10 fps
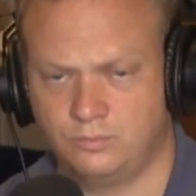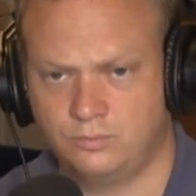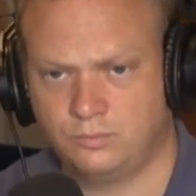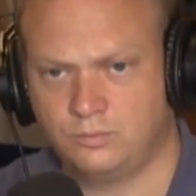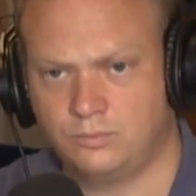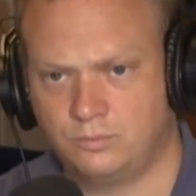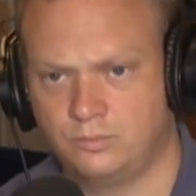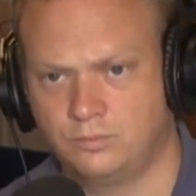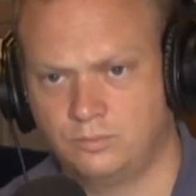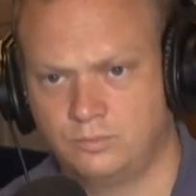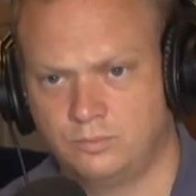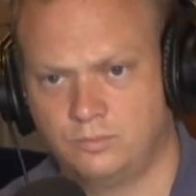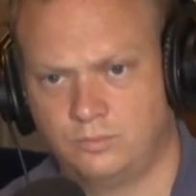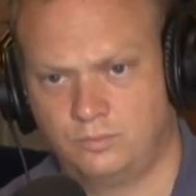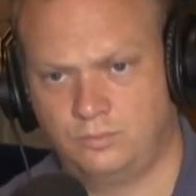
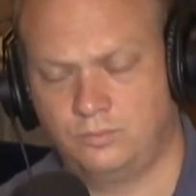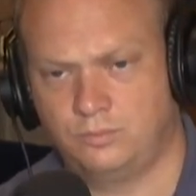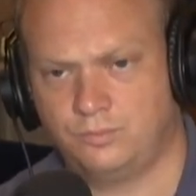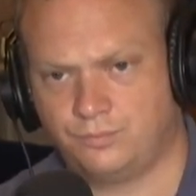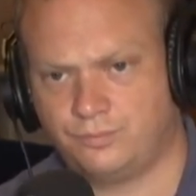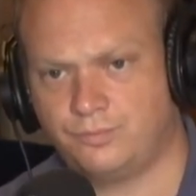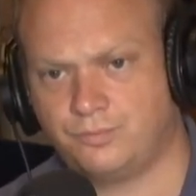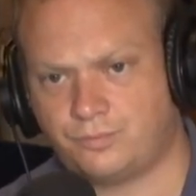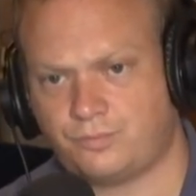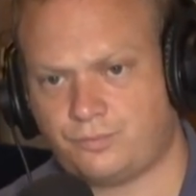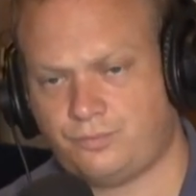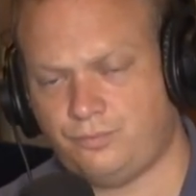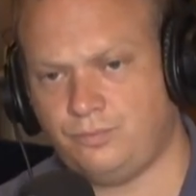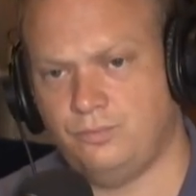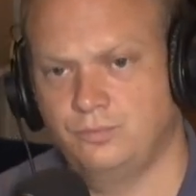
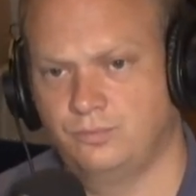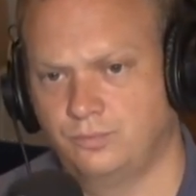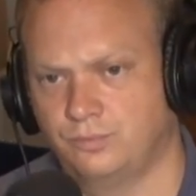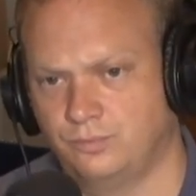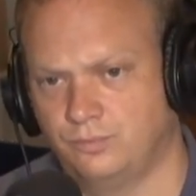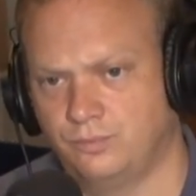No words are spoken by the person on screen.